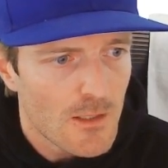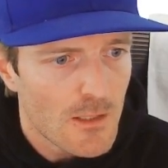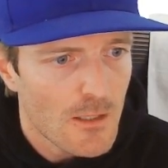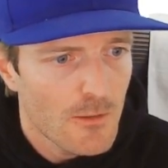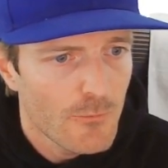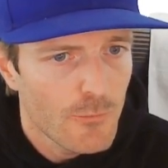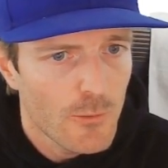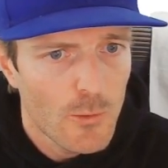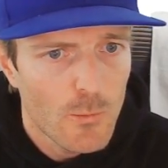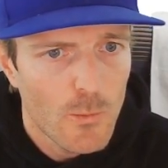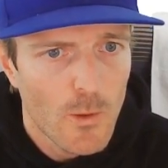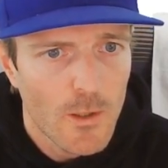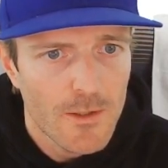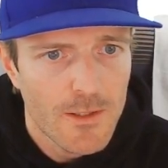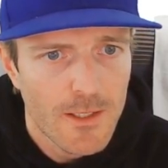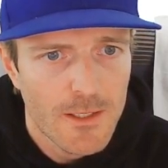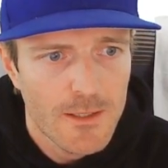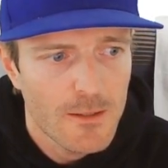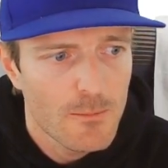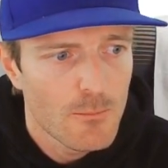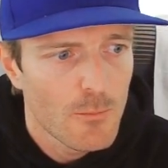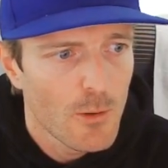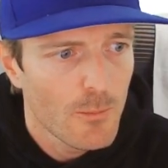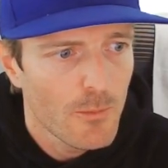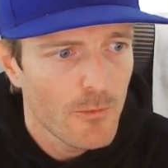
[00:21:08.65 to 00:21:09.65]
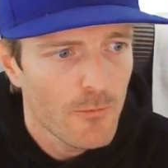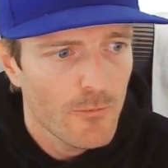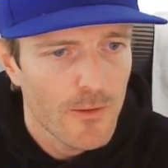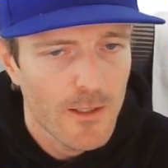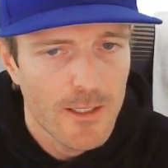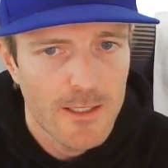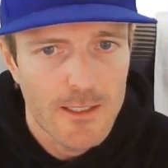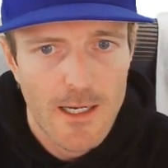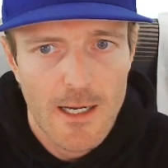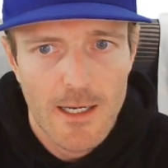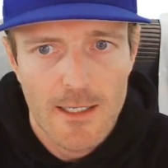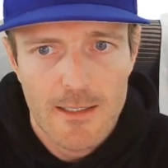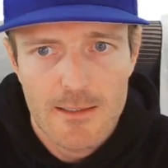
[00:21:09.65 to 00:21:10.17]
if you want that the
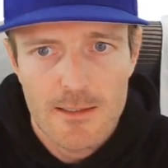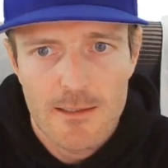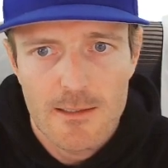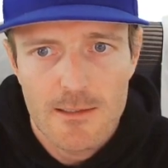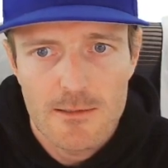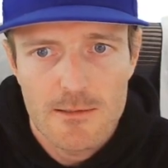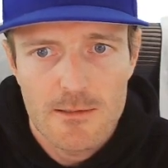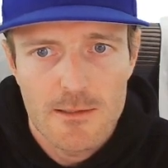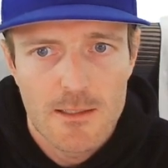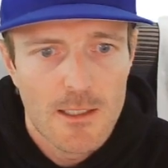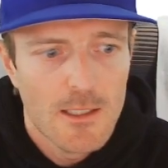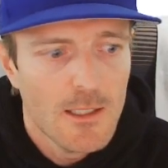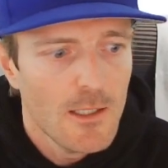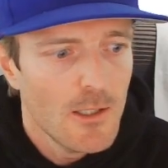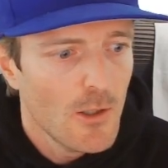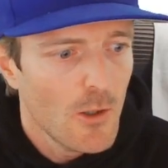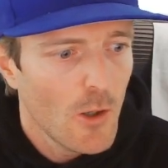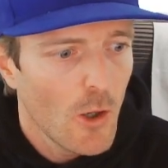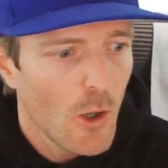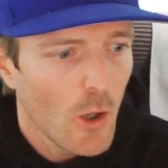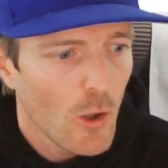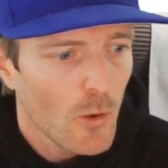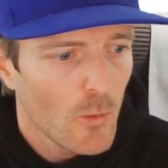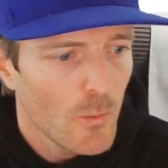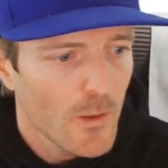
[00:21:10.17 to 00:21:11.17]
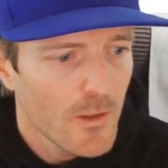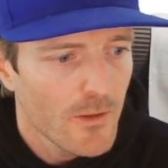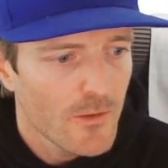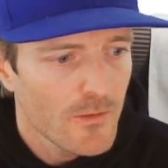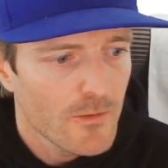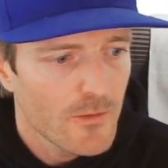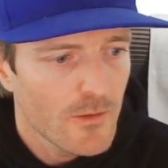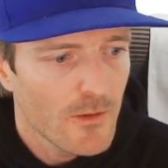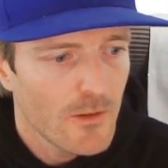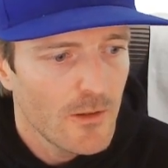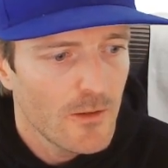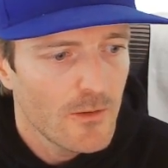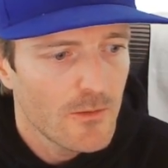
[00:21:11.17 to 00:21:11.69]
MobiFlight icon
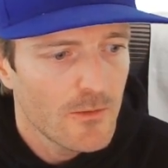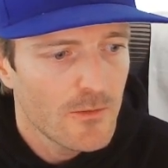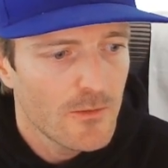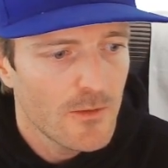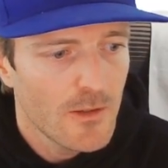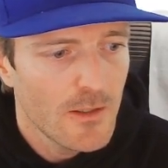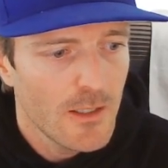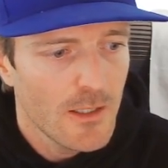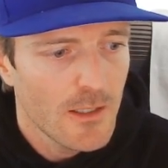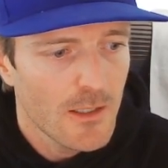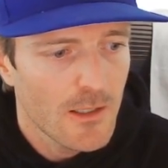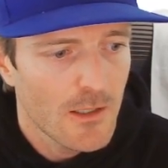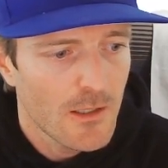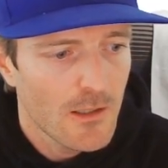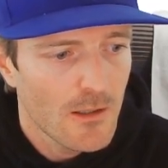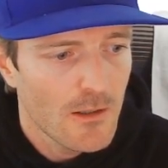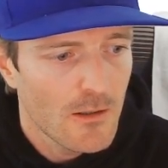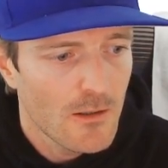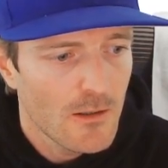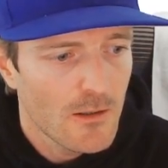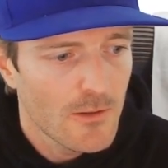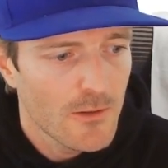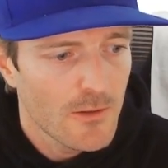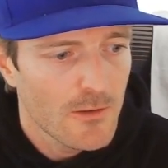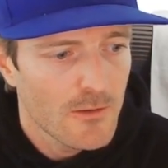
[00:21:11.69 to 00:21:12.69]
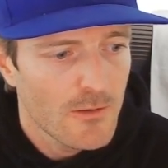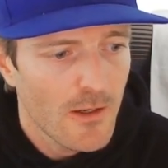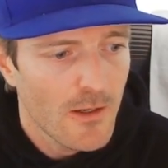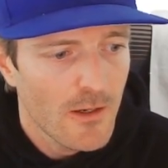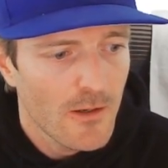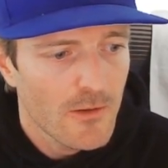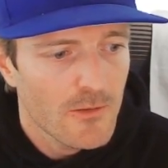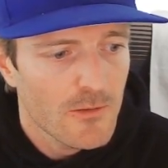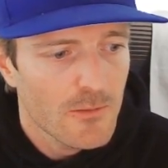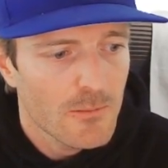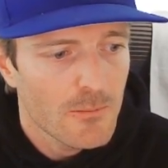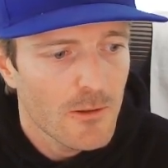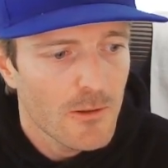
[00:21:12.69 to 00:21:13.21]
always is sitting on the
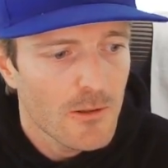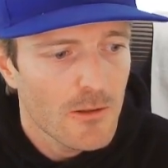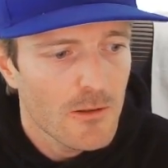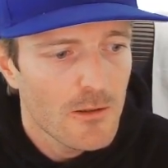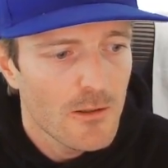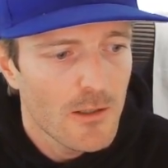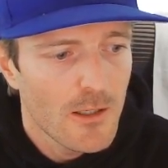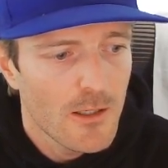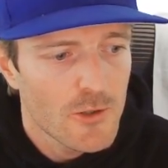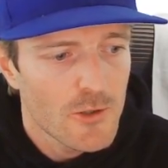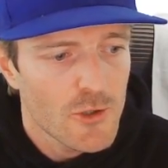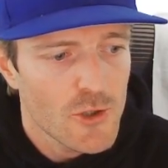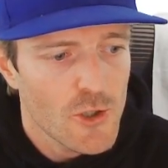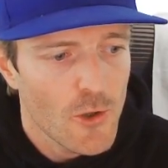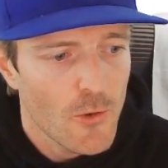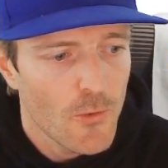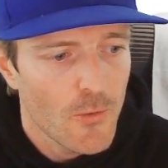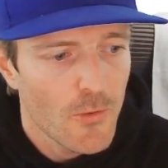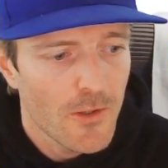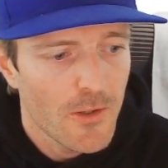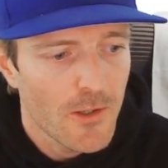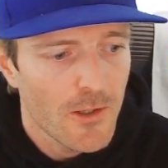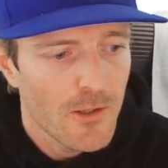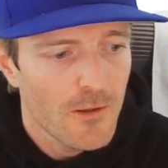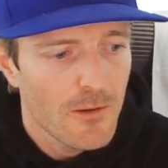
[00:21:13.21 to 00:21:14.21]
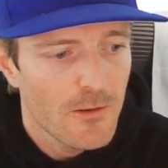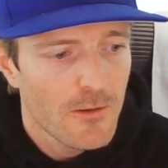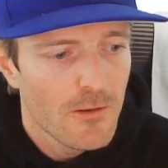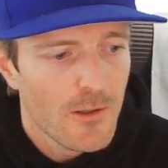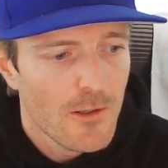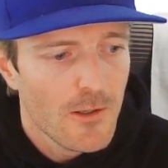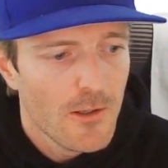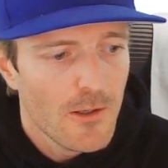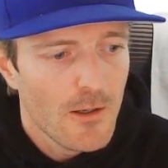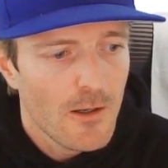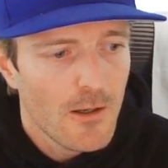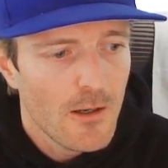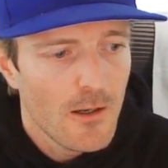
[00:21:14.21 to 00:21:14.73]
taskbar and shown there,
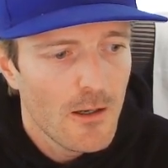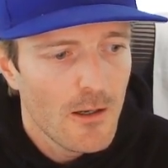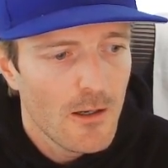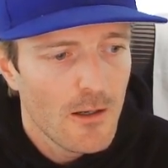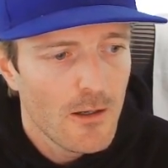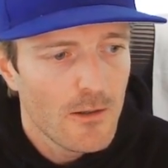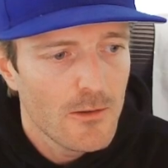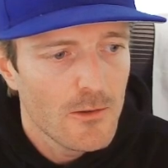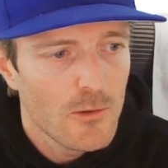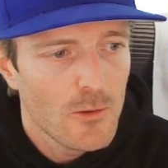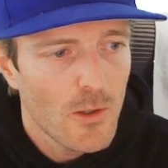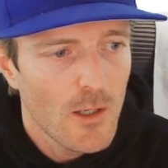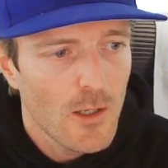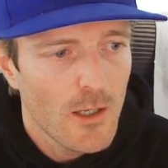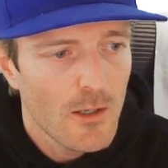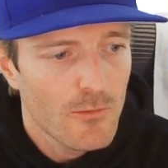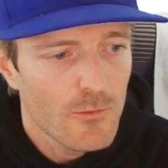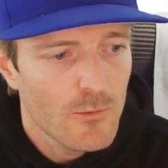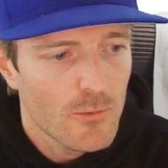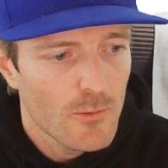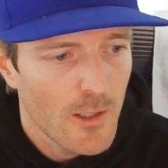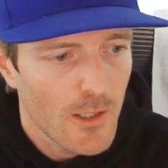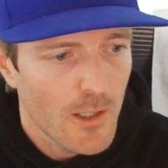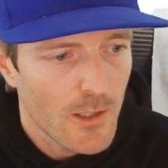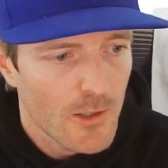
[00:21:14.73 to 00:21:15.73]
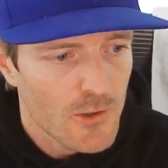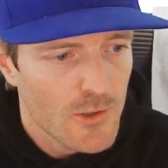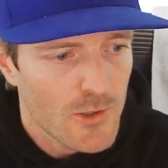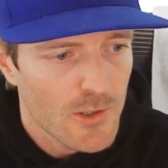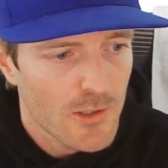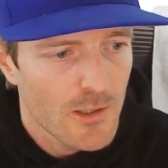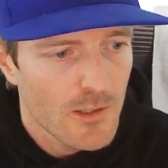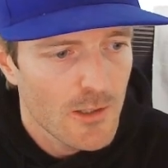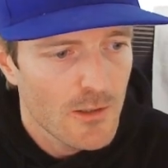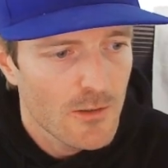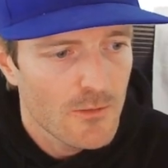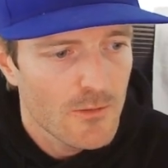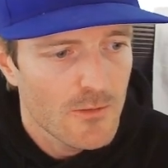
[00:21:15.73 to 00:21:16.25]
you have to
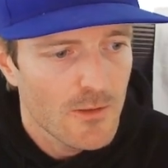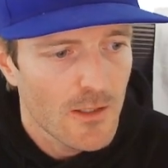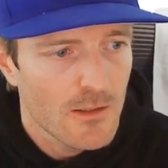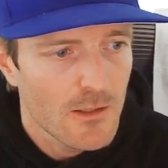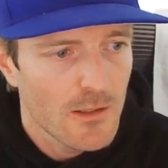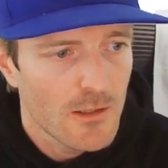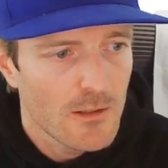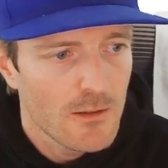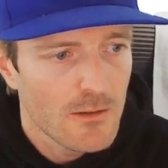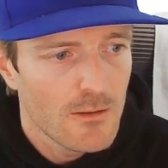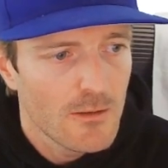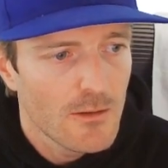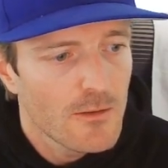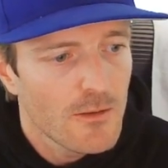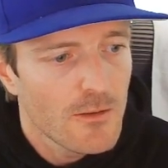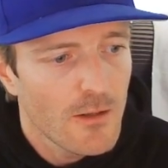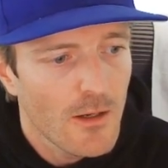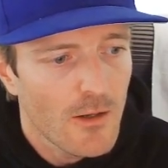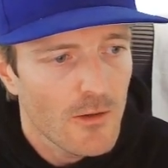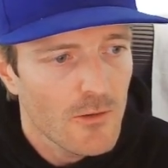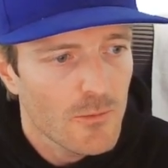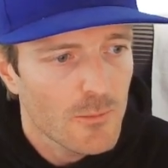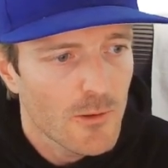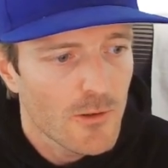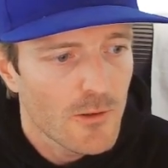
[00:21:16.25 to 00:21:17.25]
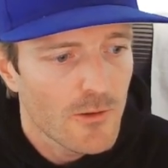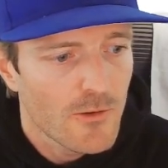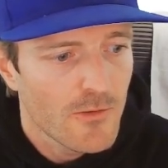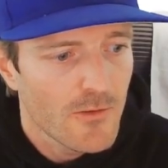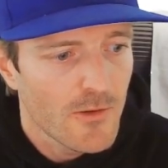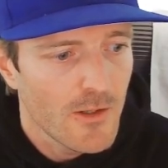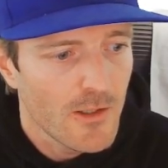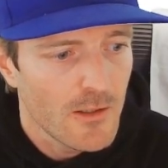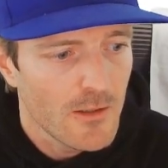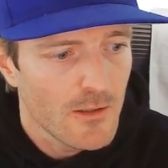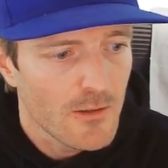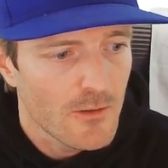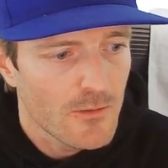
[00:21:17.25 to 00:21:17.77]
actually set that in the taskbar
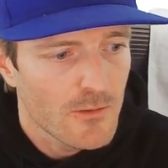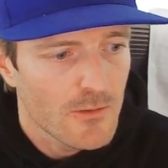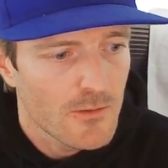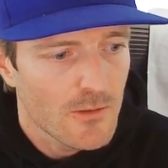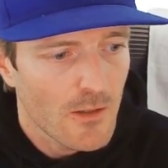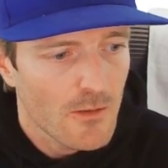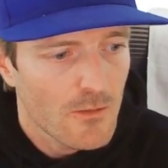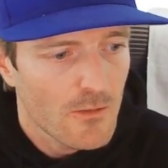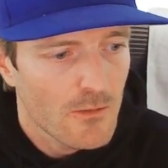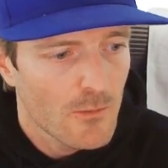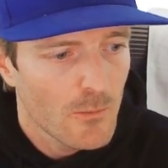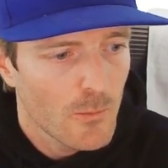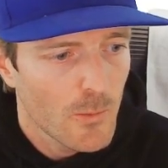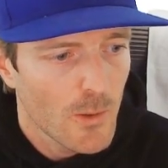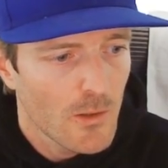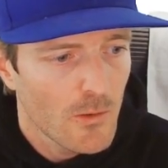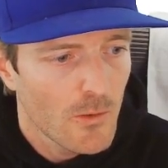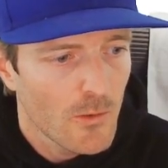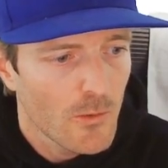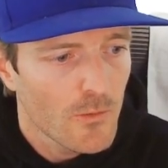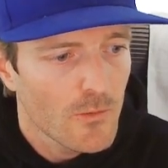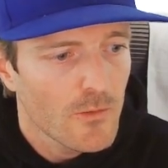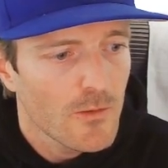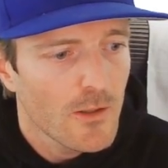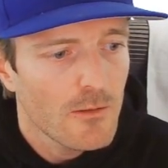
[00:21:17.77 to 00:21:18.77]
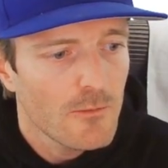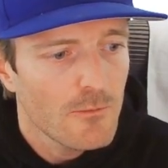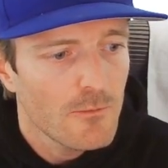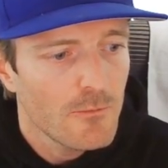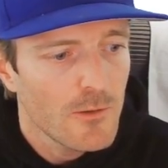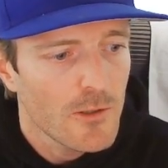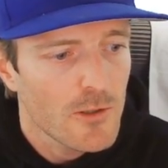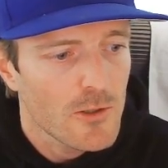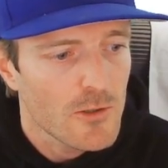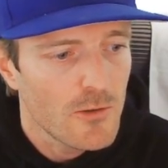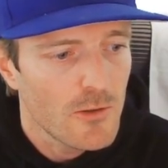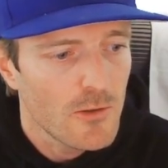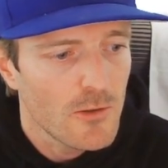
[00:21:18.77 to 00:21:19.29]
settings. That's a Windows 10
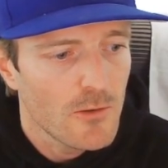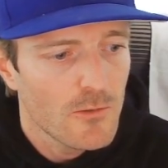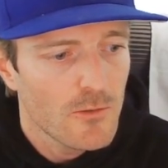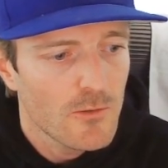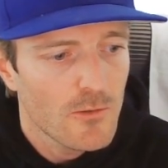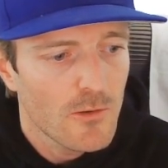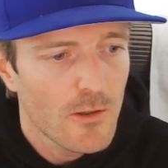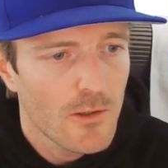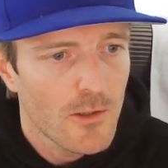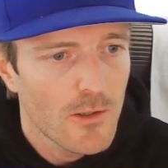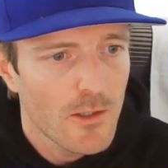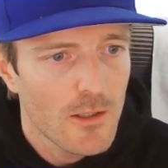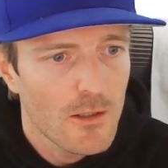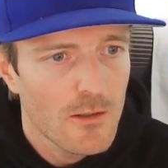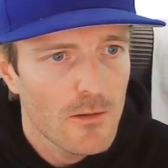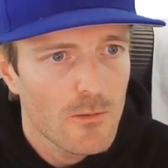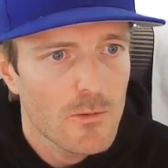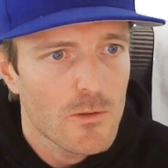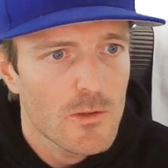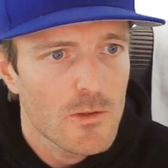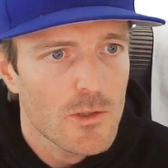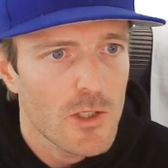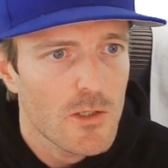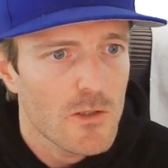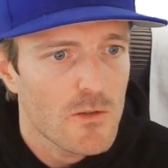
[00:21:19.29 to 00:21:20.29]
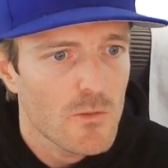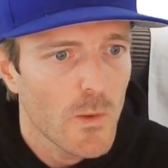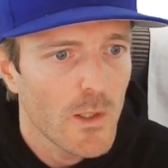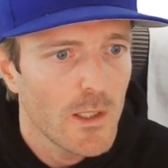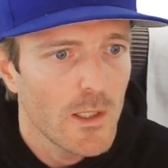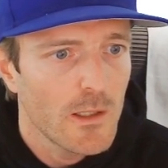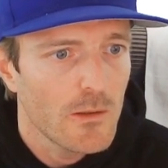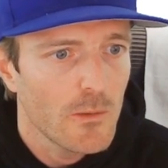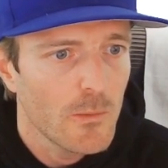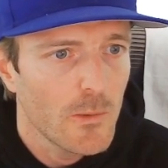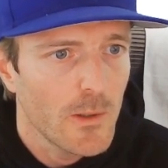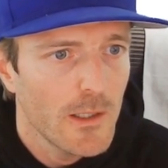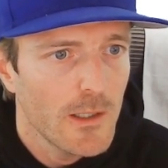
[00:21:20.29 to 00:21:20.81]
feature. You saw that it just
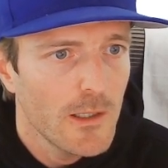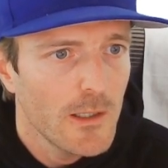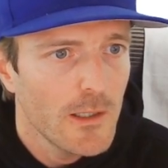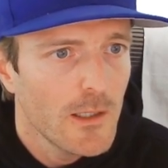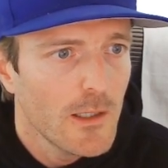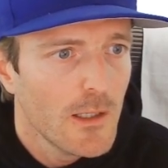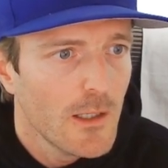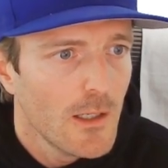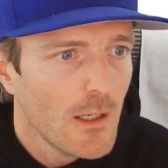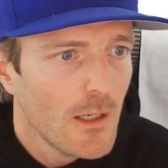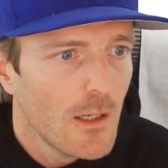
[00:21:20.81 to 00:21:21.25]
went away.